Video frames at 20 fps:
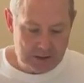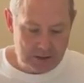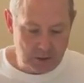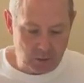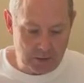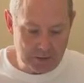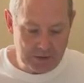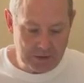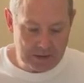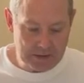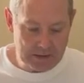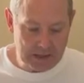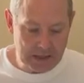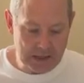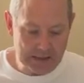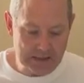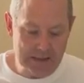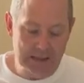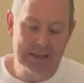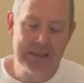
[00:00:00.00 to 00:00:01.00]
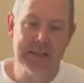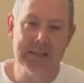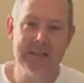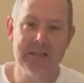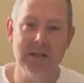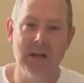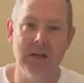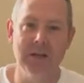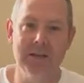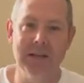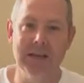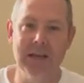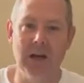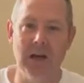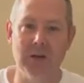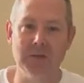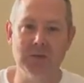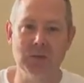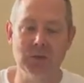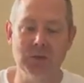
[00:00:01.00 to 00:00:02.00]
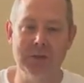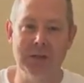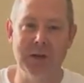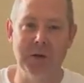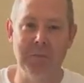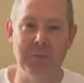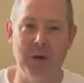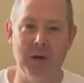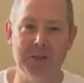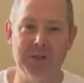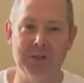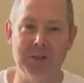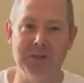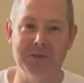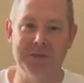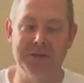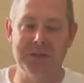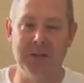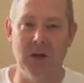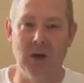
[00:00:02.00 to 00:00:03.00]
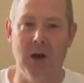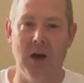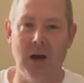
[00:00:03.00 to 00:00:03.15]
So what they did is they also did a bunch of